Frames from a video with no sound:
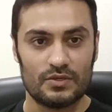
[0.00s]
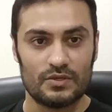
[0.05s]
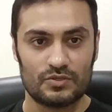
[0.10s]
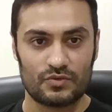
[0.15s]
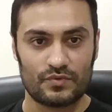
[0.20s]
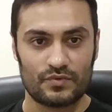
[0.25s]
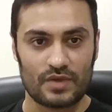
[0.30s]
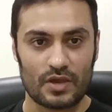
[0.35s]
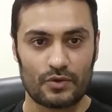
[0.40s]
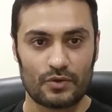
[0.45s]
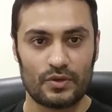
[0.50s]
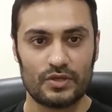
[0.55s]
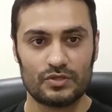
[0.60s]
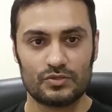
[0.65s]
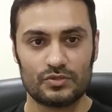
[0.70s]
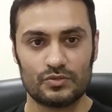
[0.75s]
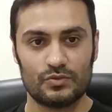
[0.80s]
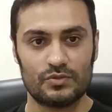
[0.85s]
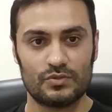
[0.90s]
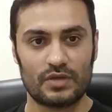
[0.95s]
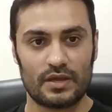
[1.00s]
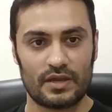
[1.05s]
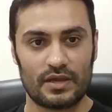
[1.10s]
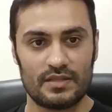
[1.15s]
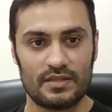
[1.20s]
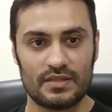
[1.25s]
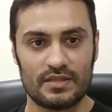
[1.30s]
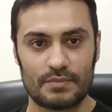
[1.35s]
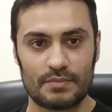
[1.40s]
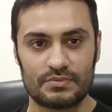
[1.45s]
So we are going to do the
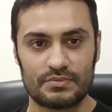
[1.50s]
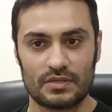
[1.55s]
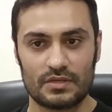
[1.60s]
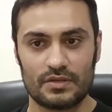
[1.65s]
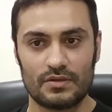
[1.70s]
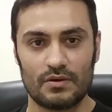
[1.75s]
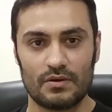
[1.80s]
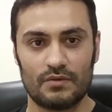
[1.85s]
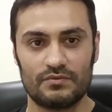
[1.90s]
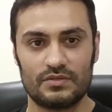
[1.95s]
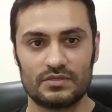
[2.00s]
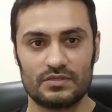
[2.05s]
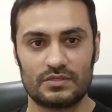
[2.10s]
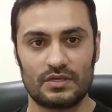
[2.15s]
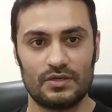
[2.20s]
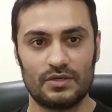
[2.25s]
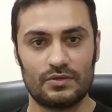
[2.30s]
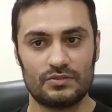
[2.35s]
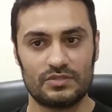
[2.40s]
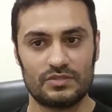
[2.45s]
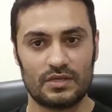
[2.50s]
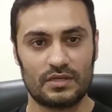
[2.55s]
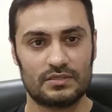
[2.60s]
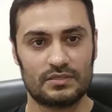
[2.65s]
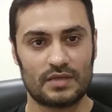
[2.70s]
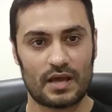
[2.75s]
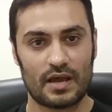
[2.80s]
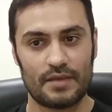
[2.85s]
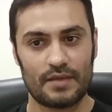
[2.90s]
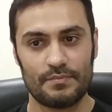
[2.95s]
in-depth study of this ketogenic
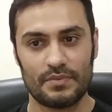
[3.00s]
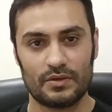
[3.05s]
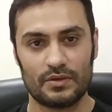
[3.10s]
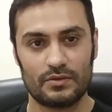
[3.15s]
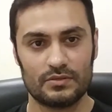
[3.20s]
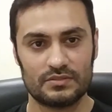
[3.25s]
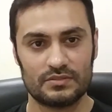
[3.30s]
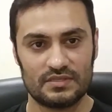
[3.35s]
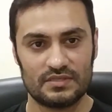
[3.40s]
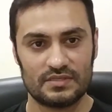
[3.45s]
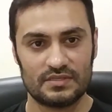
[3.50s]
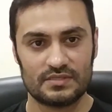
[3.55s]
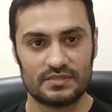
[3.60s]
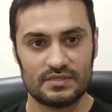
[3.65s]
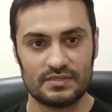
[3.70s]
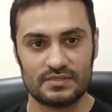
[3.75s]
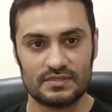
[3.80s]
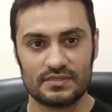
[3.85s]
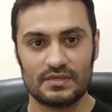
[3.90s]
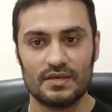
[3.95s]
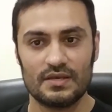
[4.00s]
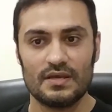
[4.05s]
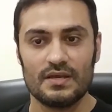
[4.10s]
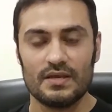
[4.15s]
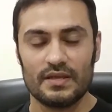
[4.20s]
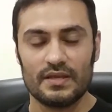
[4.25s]
diet because this is